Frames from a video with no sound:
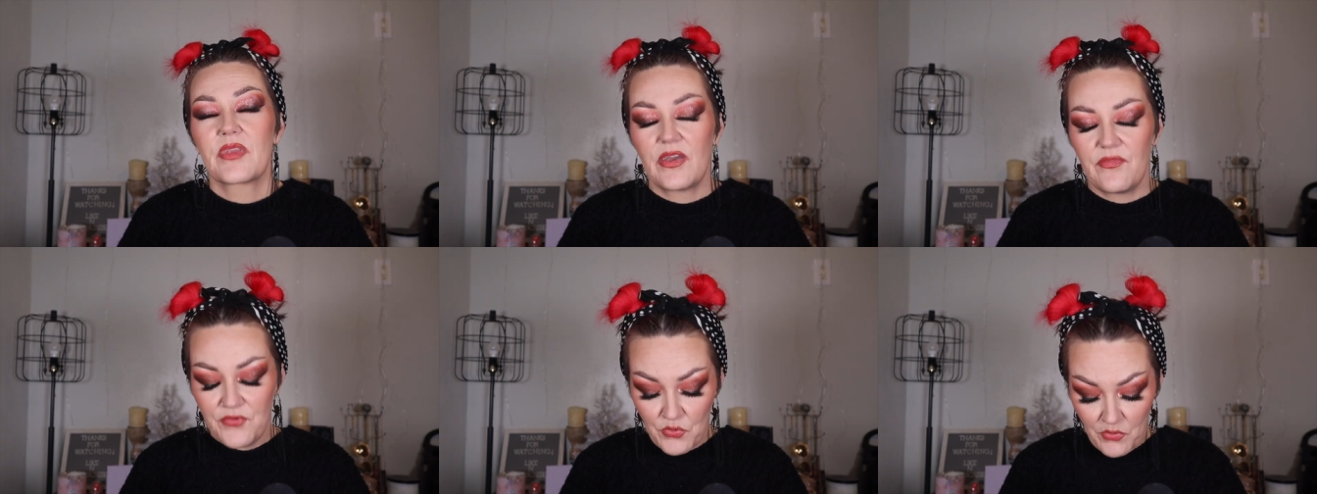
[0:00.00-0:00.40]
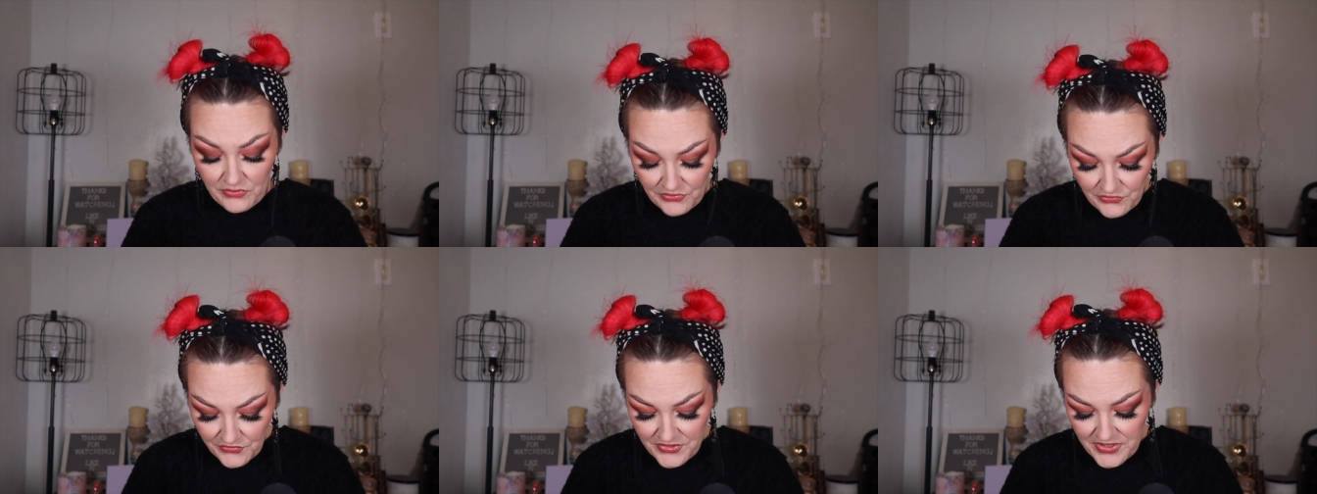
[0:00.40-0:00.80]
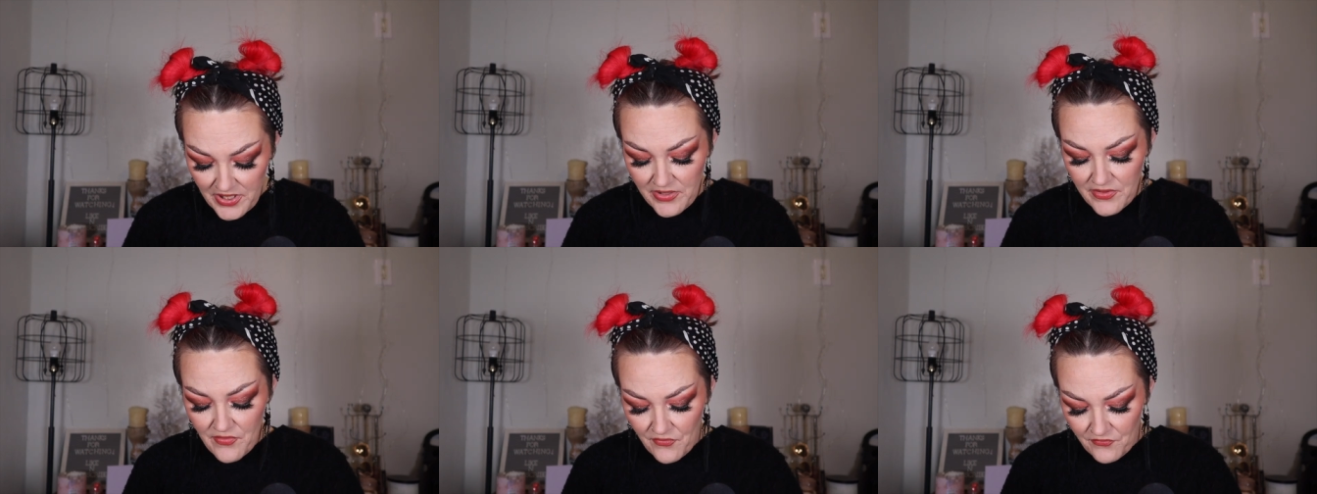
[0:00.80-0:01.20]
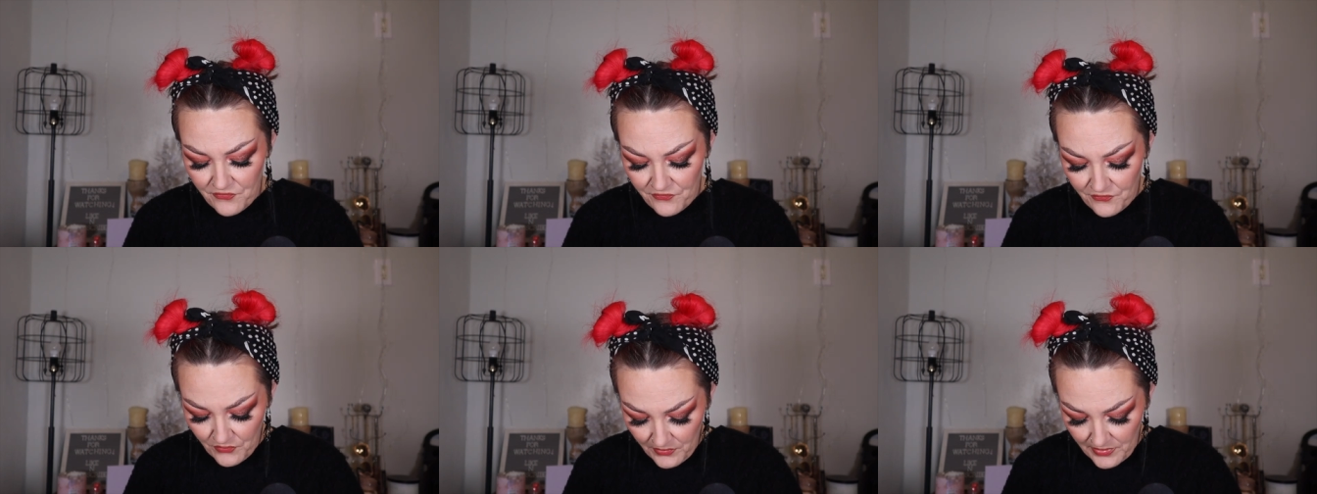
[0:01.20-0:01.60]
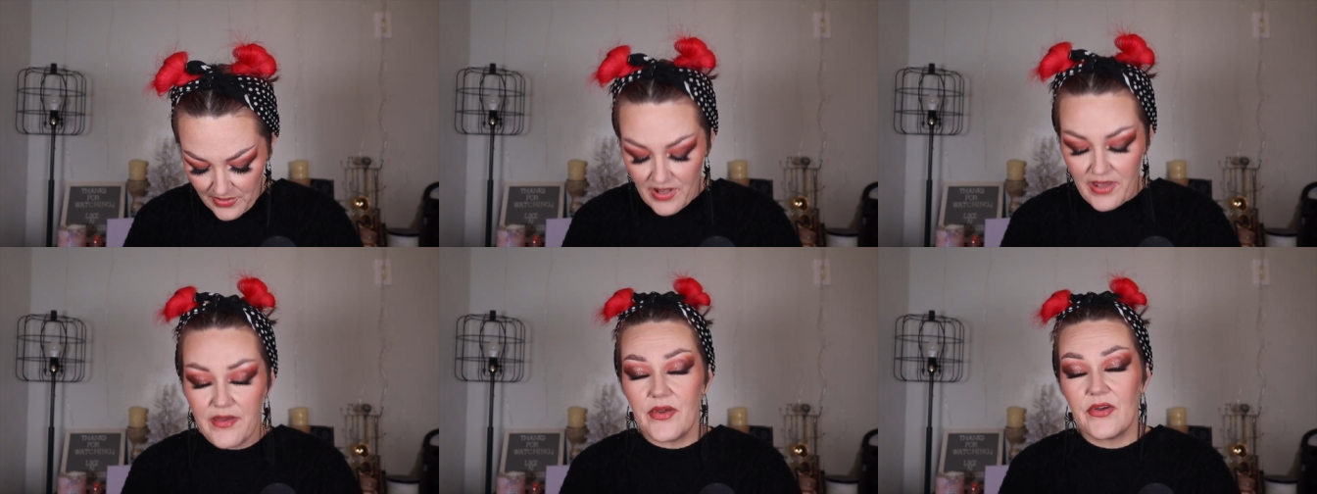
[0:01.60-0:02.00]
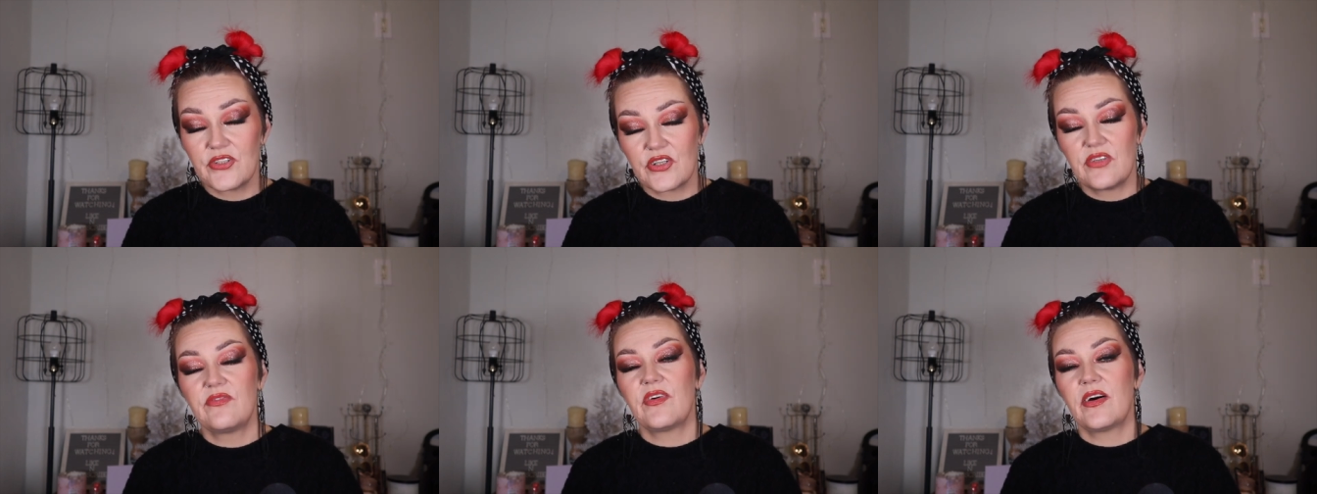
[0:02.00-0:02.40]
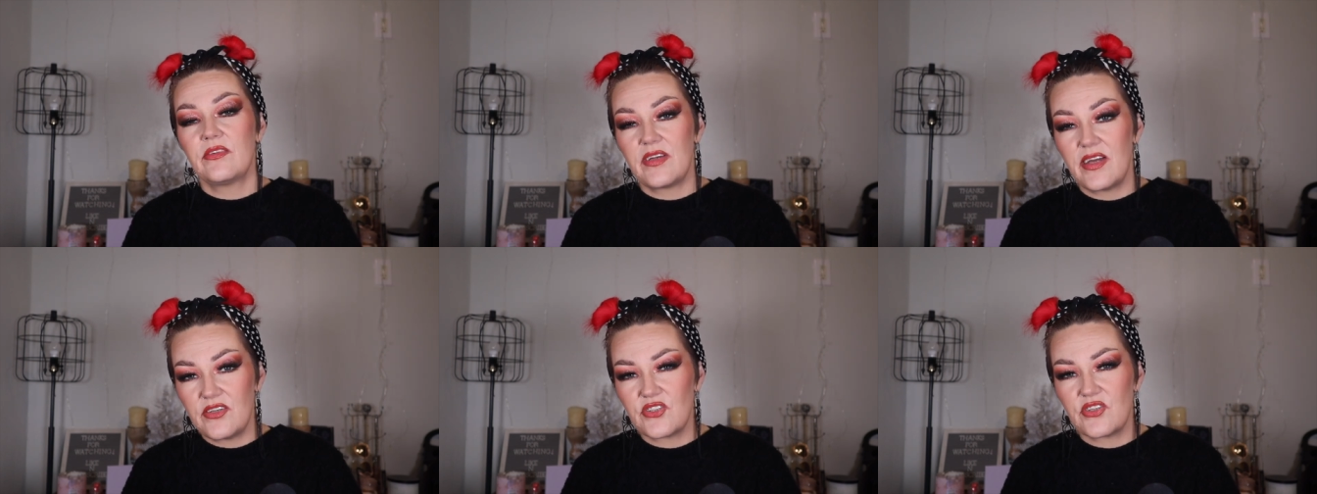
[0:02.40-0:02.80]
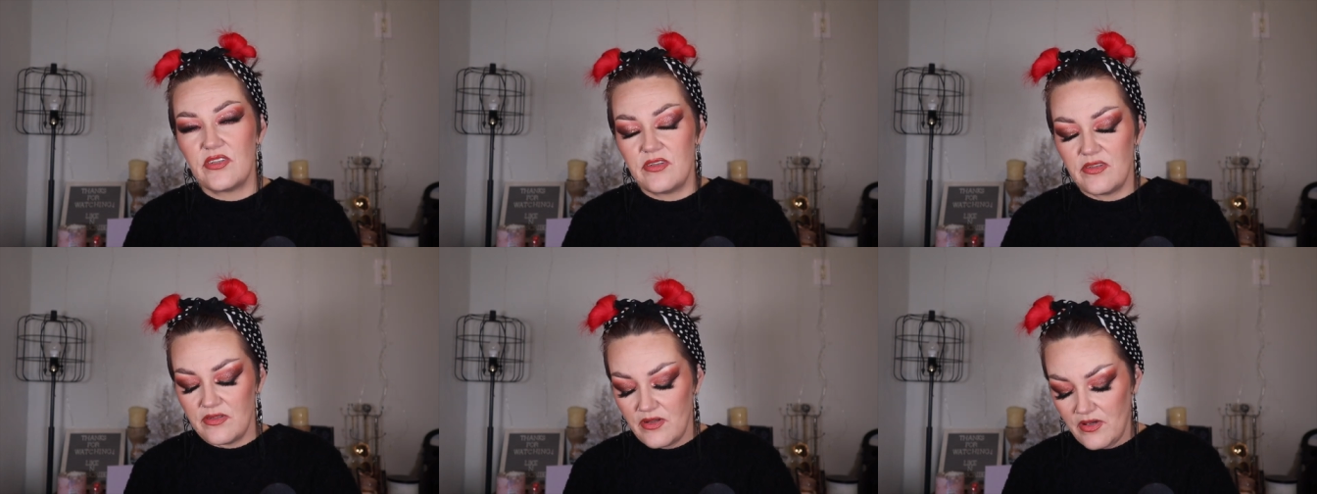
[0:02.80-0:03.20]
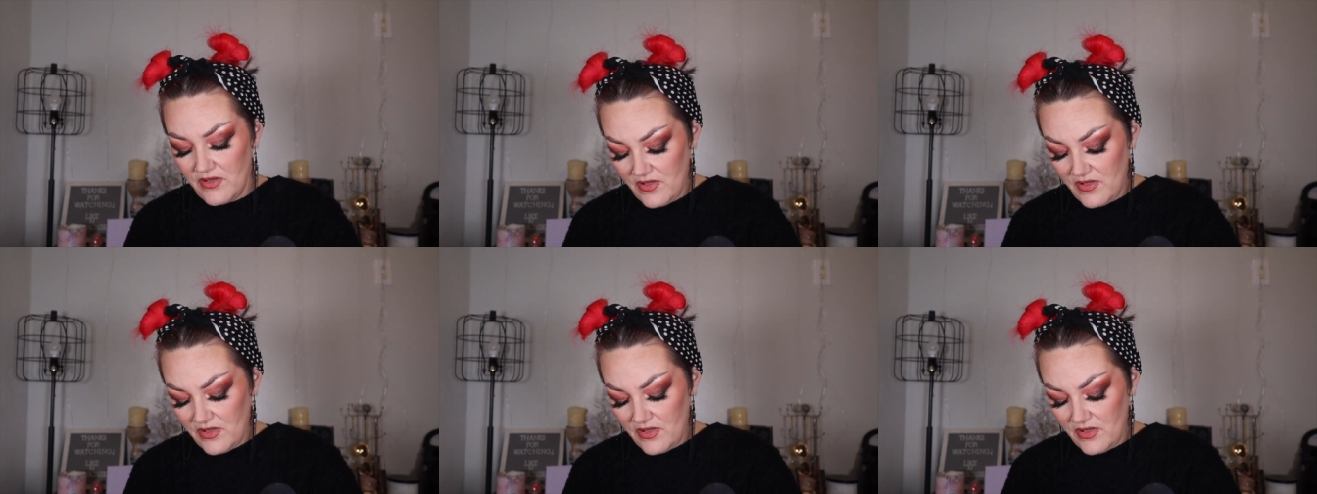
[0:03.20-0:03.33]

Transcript: if you are looking for a cushion foundation